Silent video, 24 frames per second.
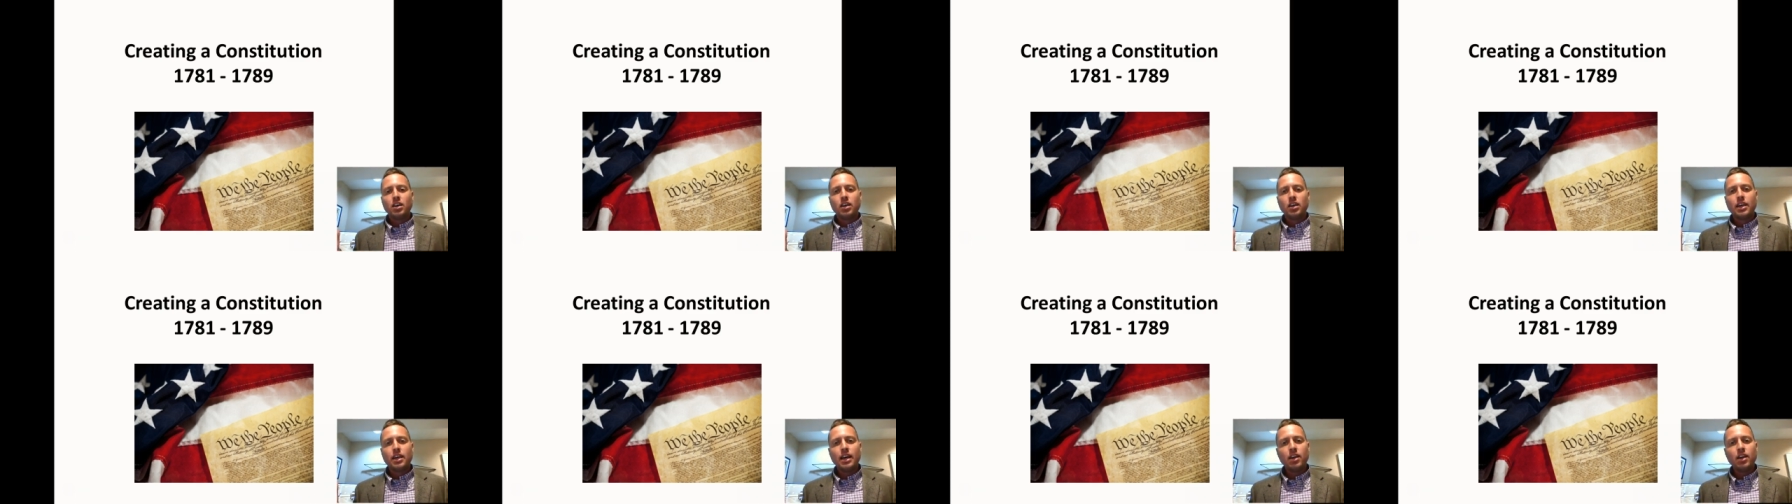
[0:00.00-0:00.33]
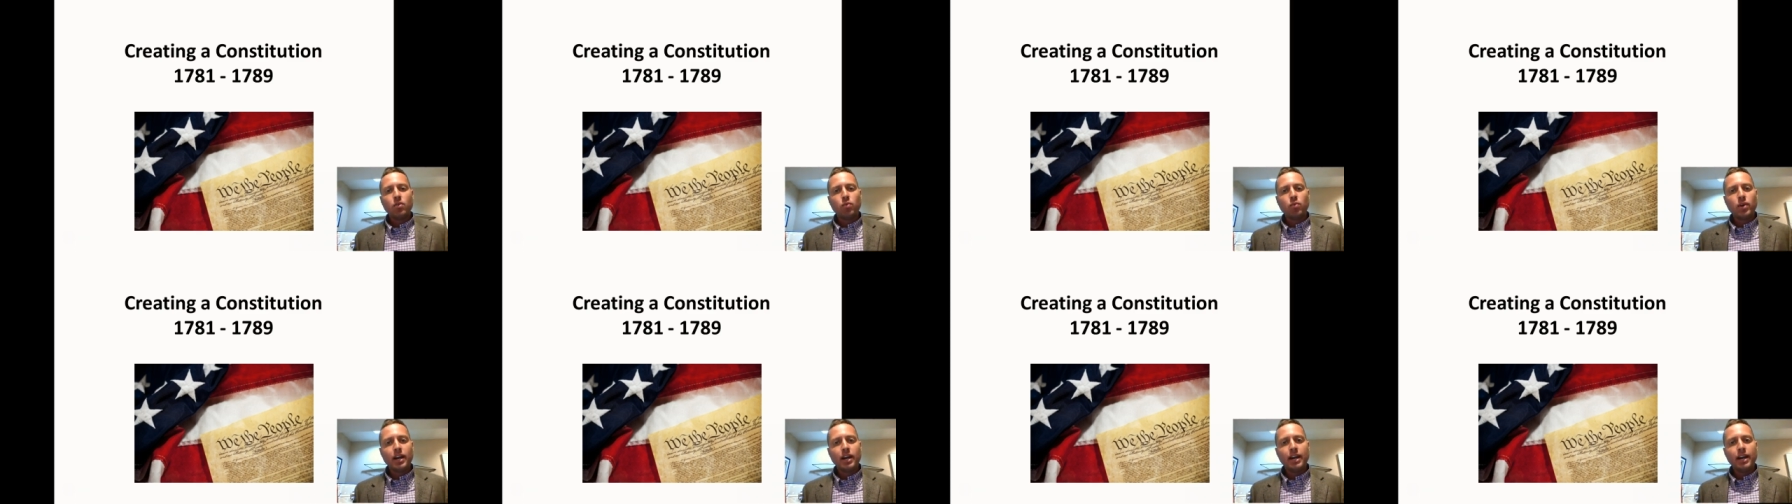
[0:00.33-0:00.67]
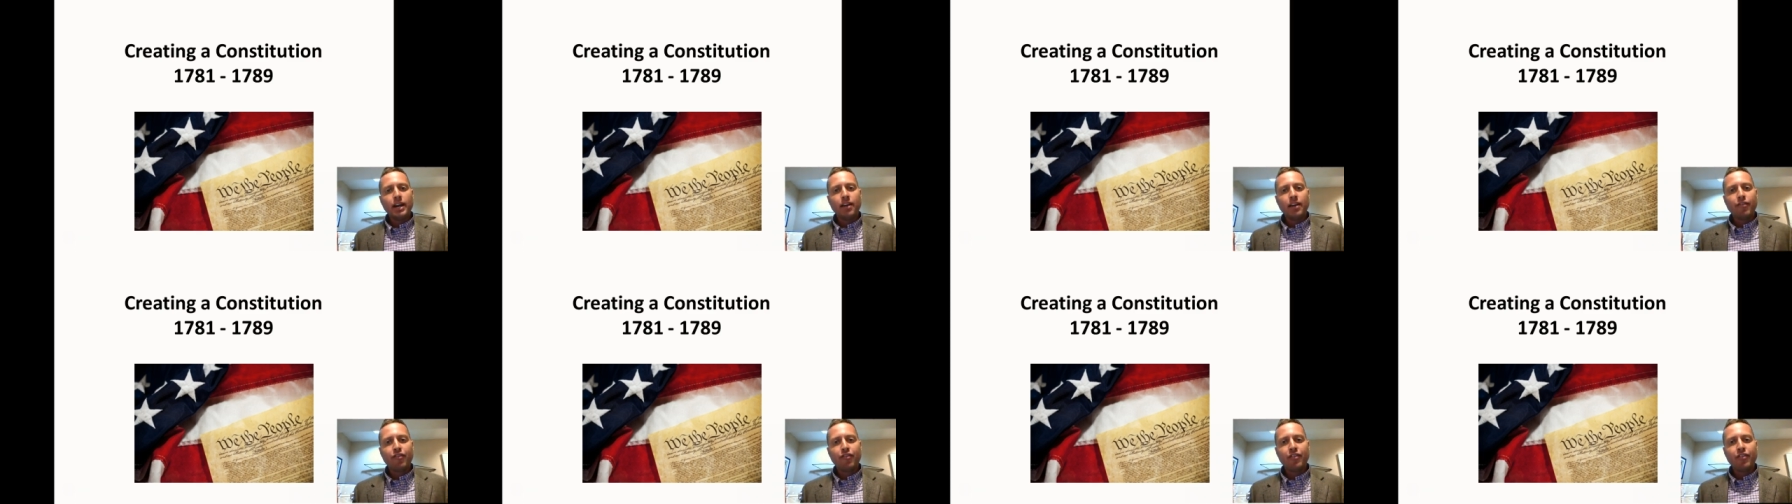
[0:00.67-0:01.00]
Get
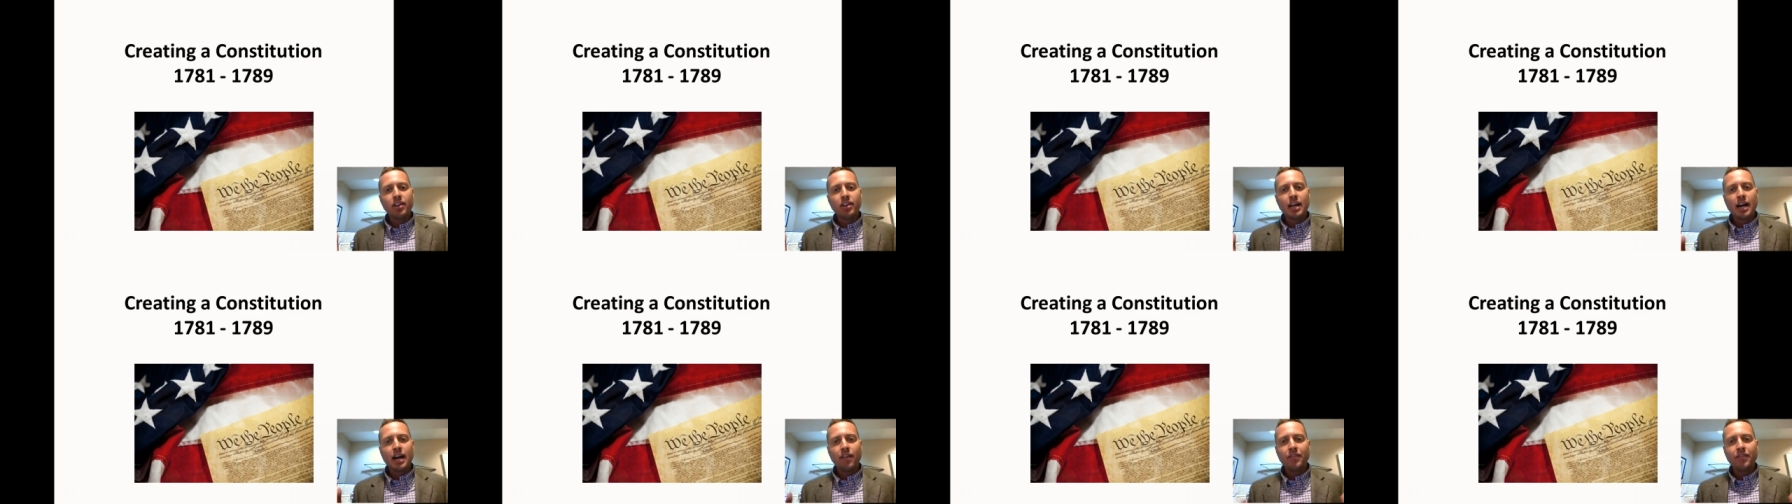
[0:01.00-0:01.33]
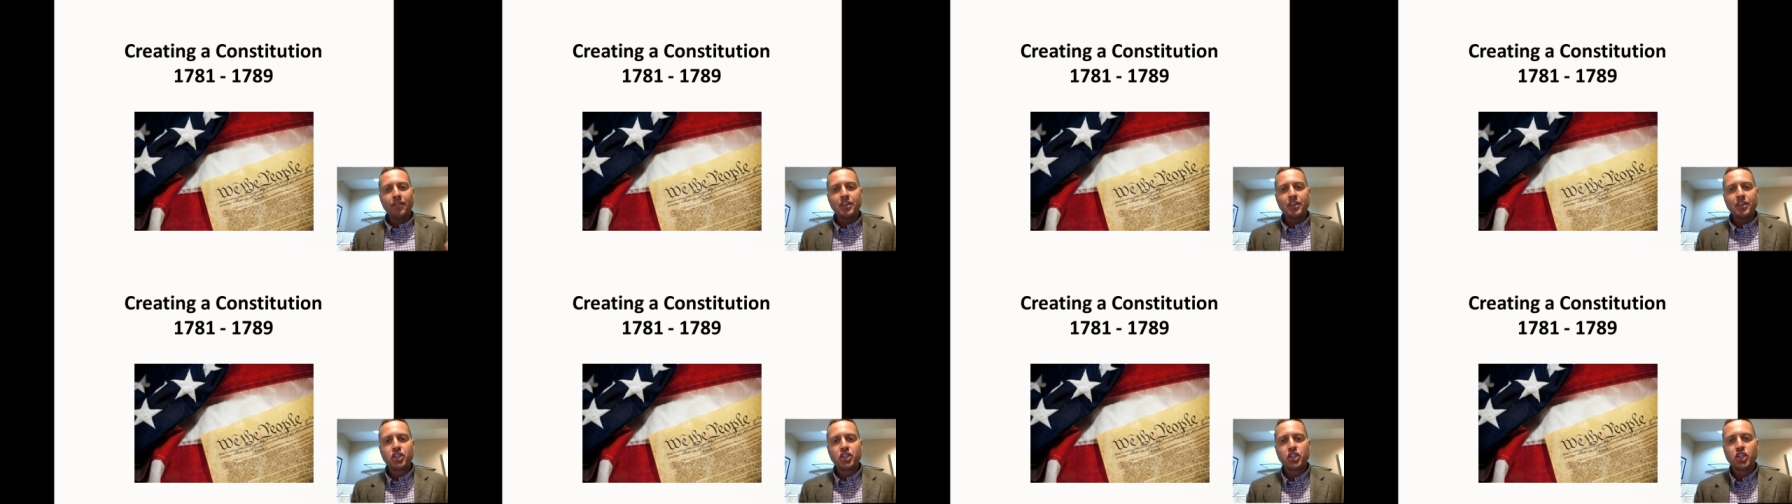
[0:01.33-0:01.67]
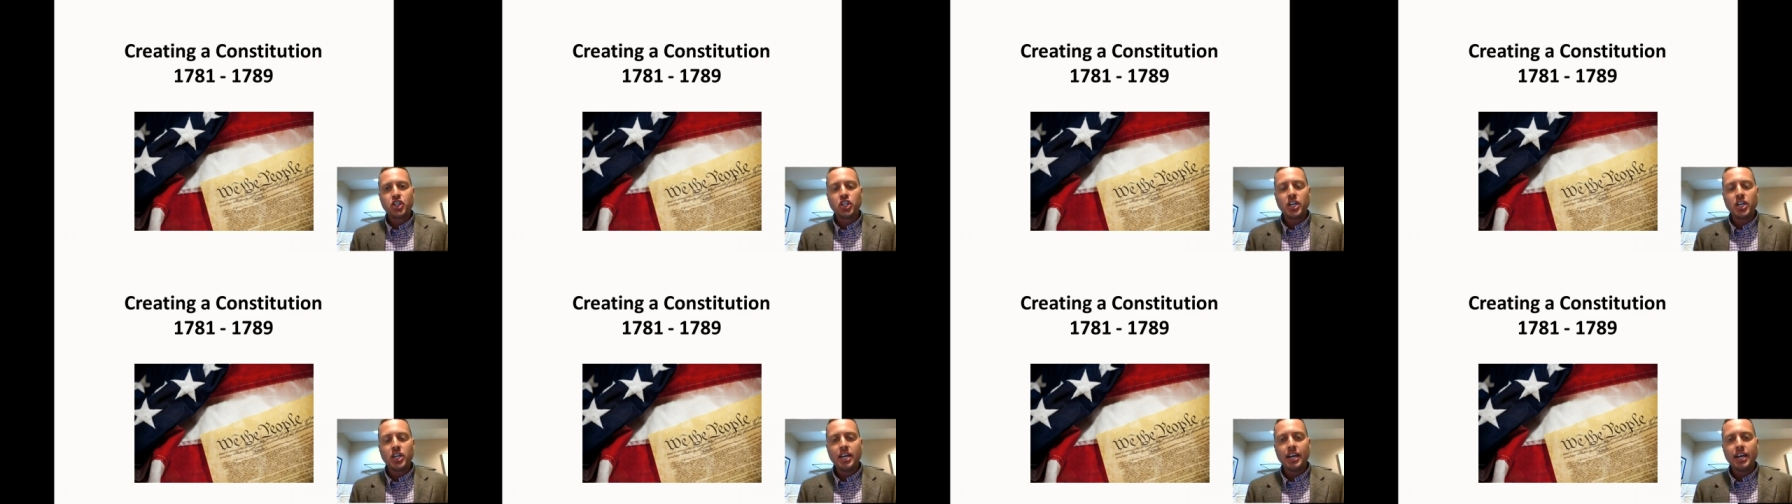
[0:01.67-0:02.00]
ready to fill out this
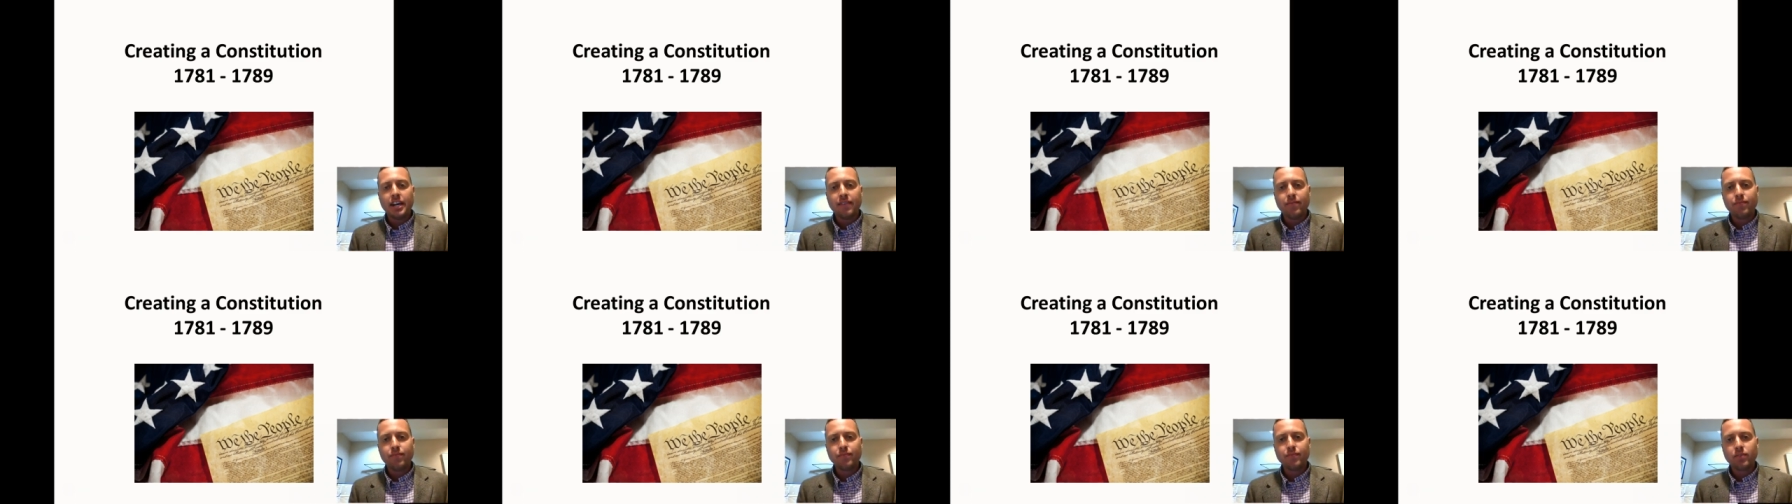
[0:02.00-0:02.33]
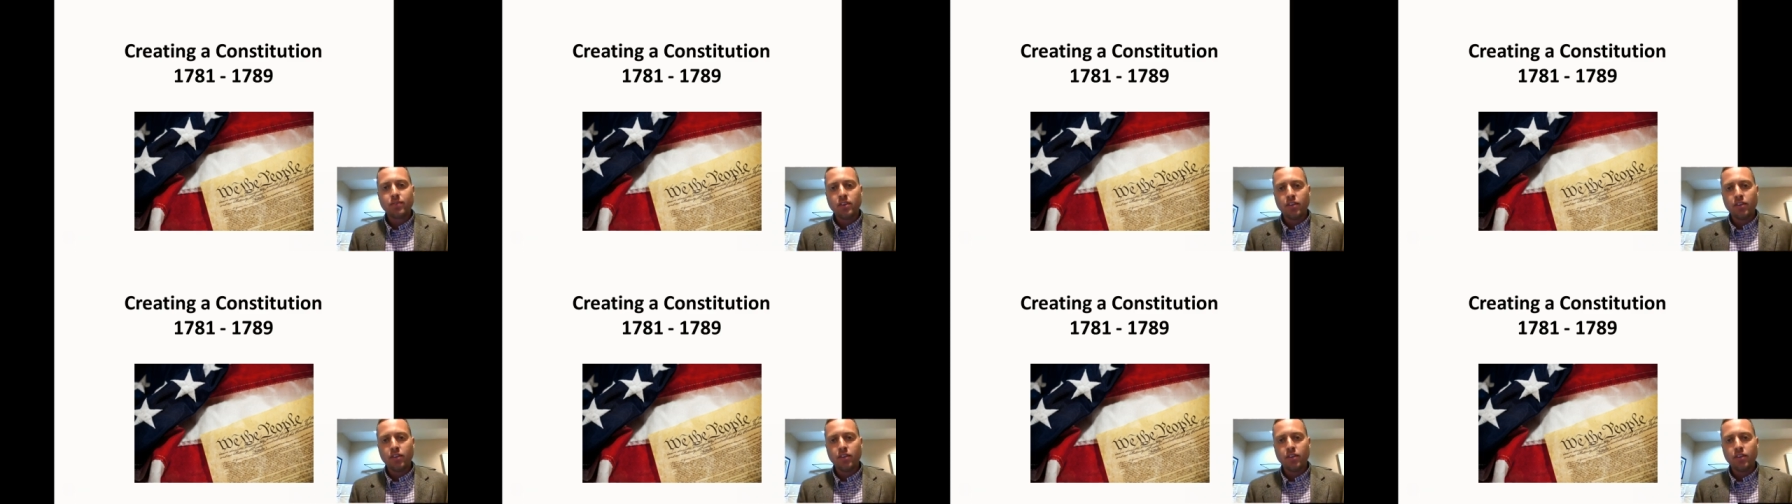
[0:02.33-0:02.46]
sheet.